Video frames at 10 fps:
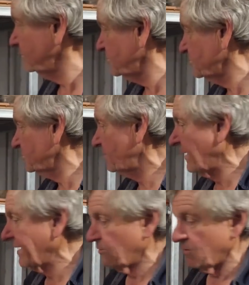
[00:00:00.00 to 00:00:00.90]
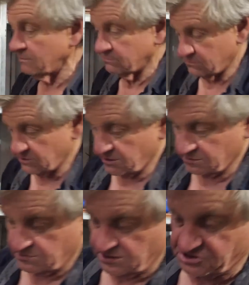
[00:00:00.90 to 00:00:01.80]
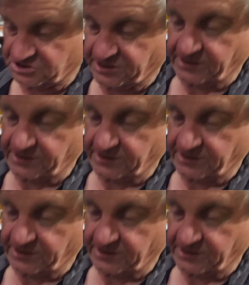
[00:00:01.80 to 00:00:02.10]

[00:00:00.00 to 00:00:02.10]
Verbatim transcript: this is a blank one. So that that just